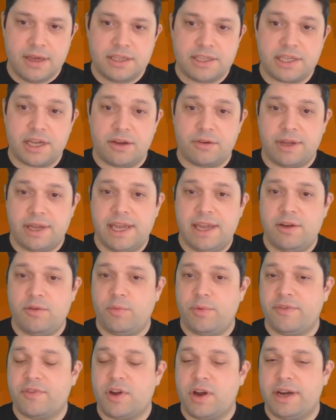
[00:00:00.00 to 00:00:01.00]
So here
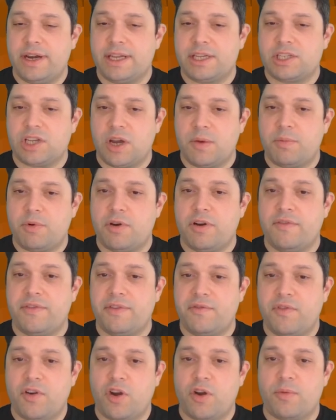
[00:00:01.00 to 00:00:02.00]
we've got an example of
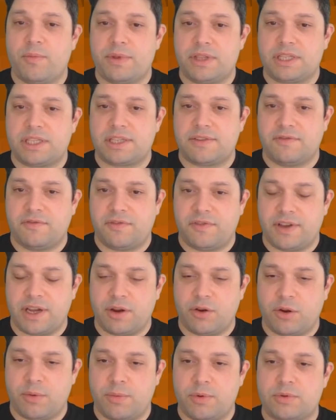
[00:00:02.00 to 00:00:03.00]
environment
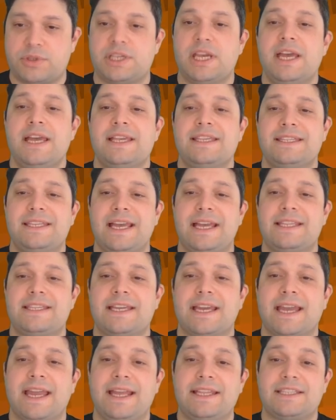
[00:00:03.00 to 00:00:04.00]
variables set
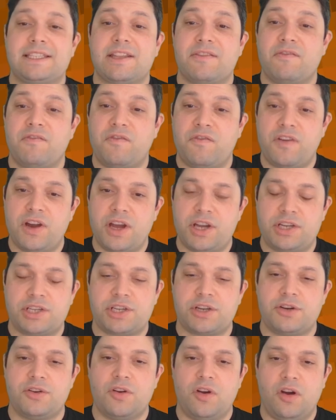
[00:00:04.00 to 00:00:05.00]
against a
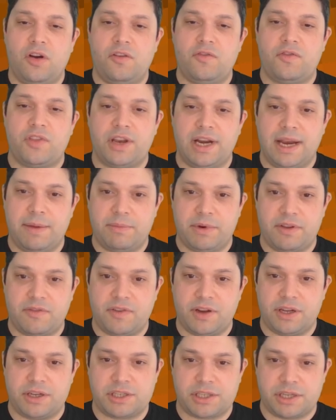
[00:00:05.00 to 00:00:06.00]
version of the Lambda
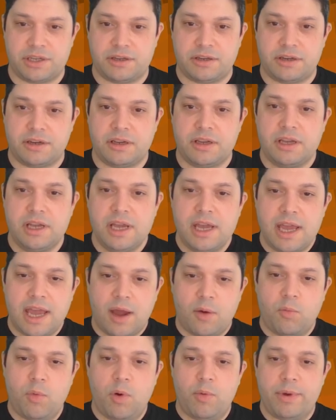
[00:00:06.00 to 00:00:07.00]
function.
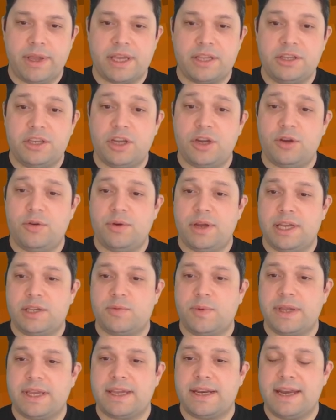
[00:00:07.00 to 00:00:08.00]
And what we can do is
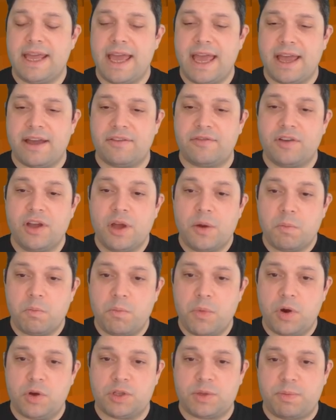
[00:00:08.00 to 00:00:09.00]
we can have
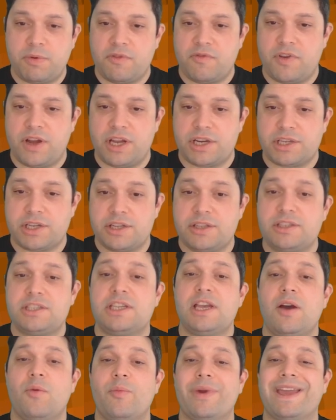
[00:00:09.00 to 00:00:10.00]
multiple
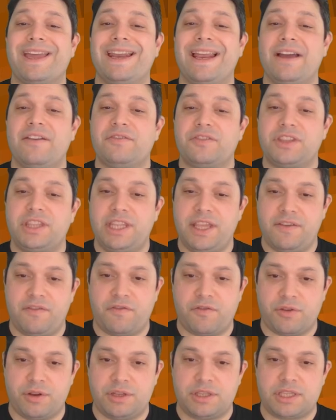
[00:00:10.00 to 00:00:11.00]
versions and we can have
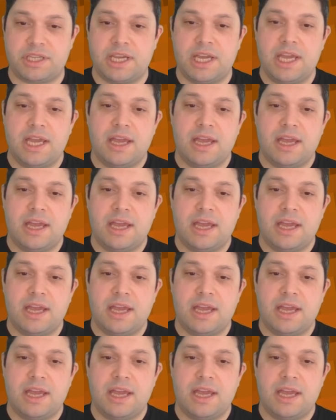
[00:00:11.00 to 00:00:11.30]
different